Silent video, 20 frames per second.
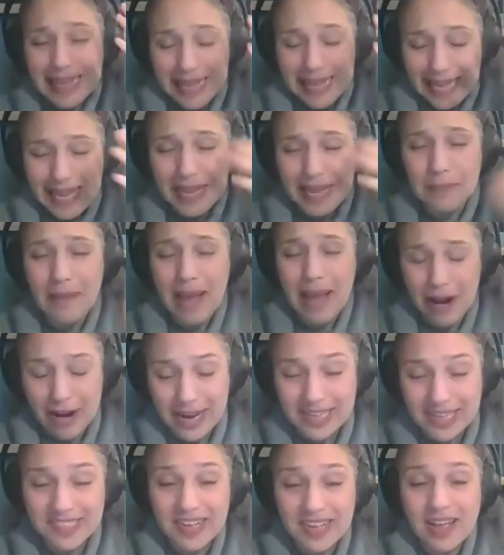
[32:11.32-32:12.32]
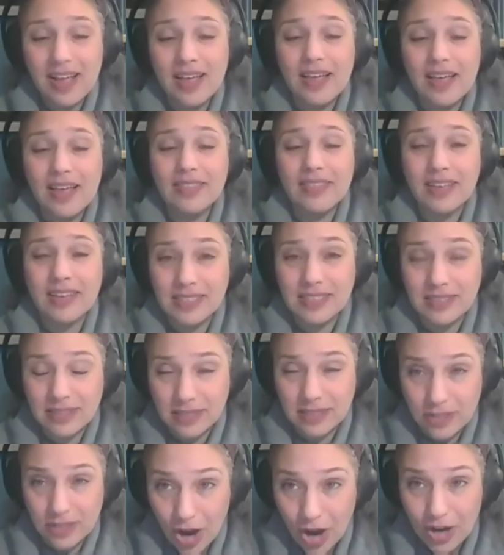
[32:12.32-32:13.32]
he marries the
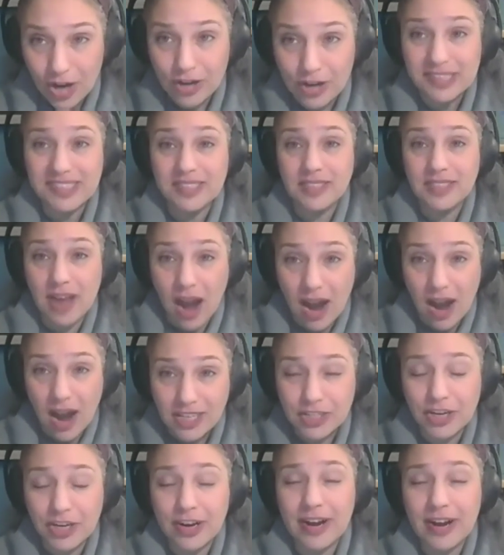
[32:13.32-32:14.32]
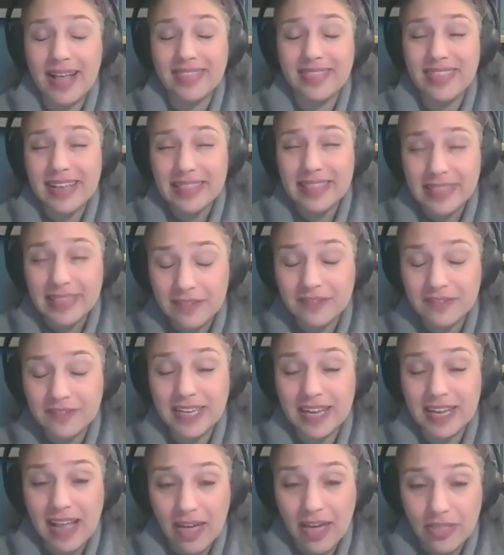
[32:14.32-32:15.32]
daughter's doctor and they live
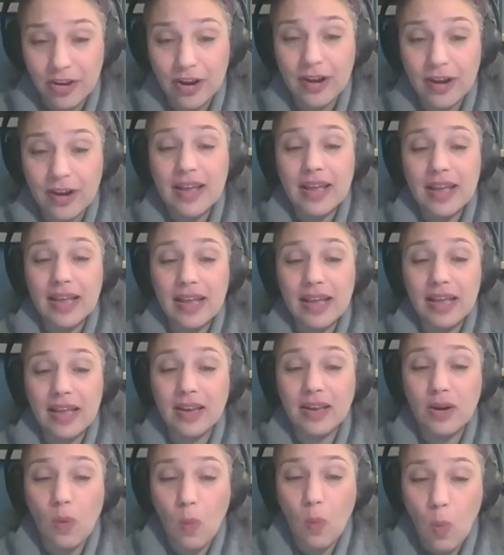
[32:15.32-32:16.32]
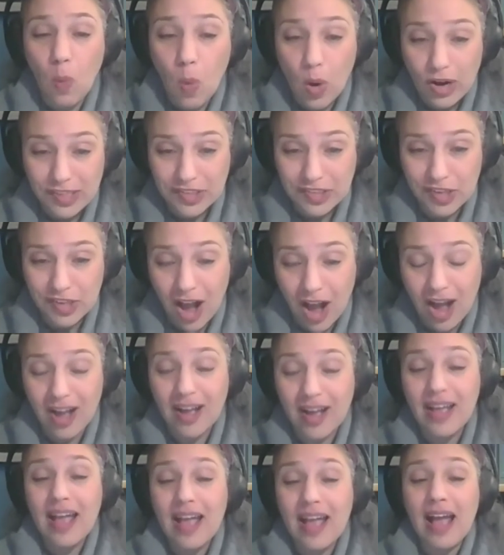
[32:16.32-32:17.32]
together in Warsaw
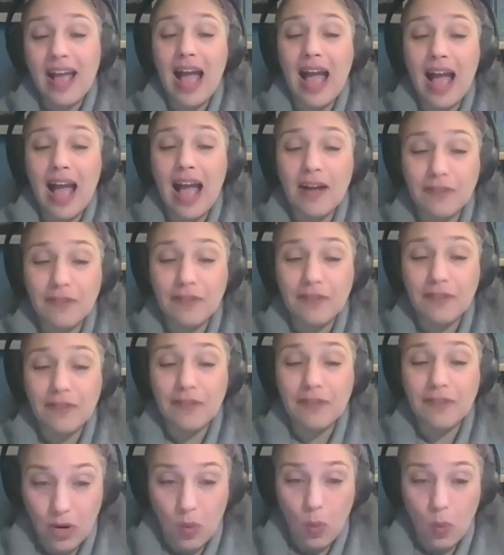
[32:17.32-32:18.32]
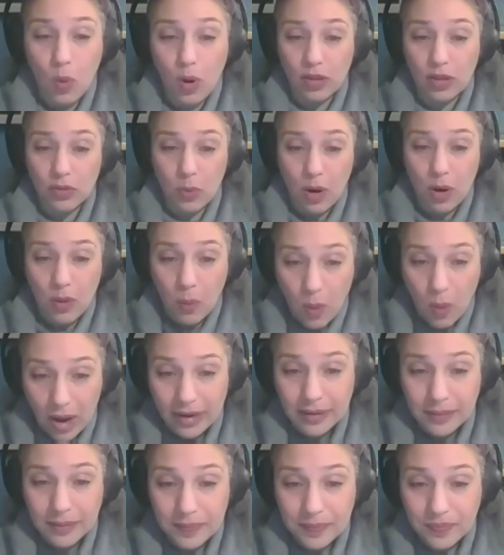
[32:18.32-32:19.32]
after World
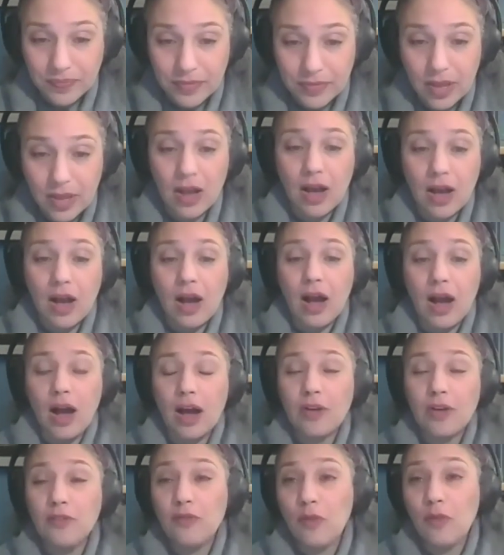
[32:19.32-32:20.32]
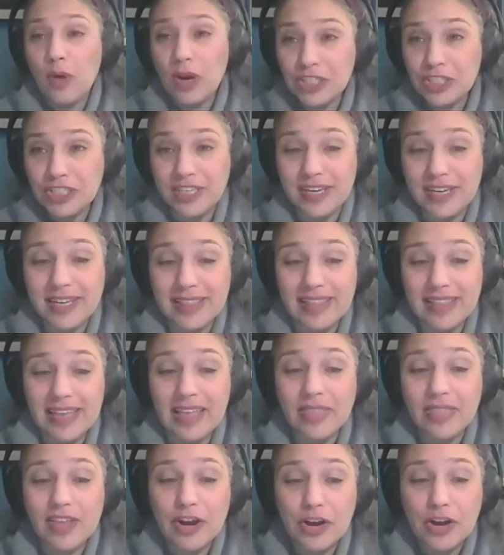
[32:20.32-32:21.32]
War I.
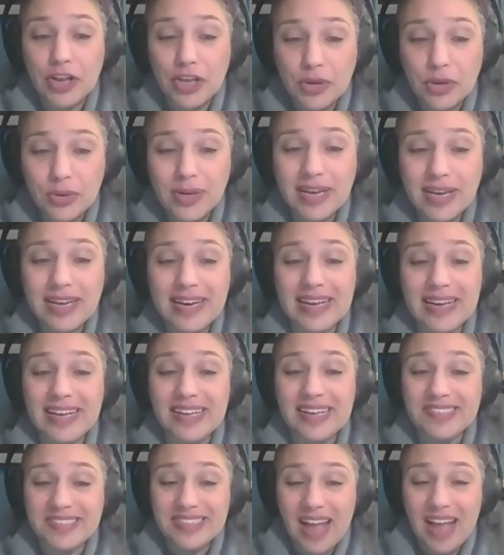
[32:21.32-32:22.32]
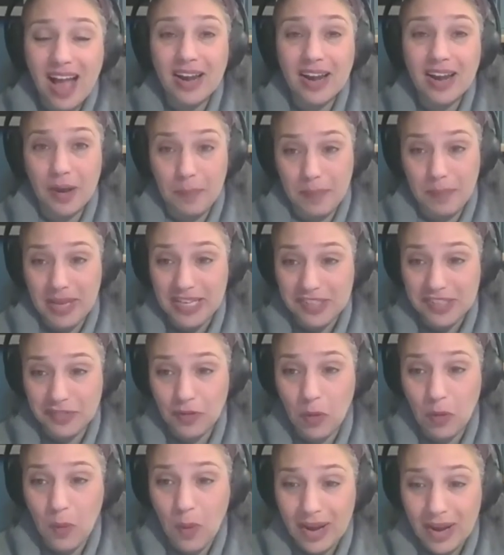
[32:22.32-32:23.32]
Unfortunately, their union is not a
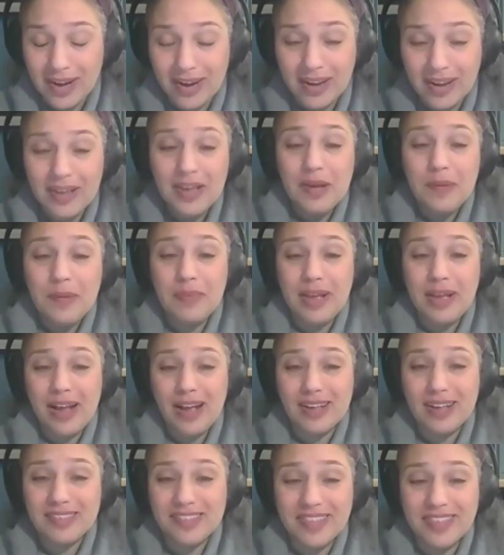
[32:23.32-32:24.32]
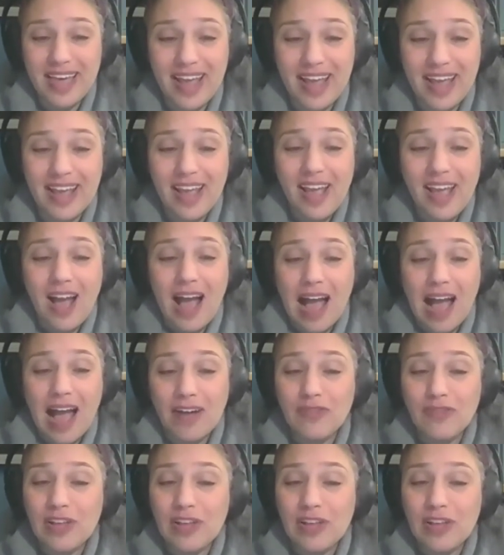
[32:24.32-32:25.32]
peaceful one because they
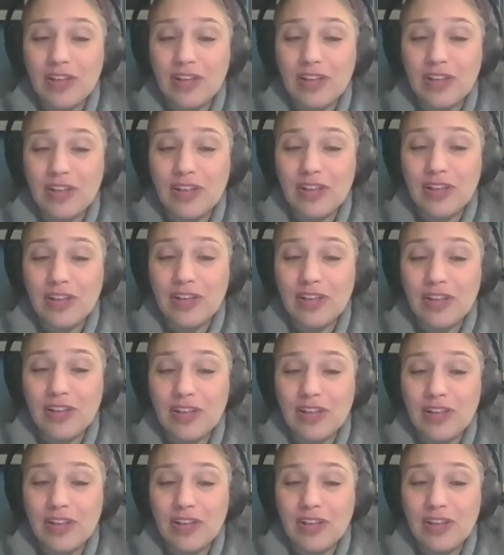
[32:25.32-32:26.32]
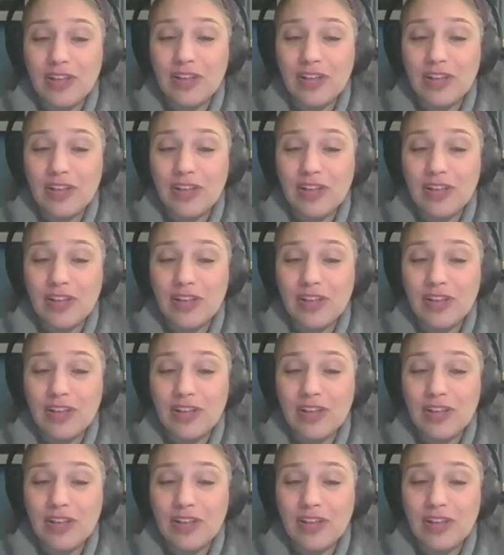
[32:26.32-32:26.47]
have a lot of conflict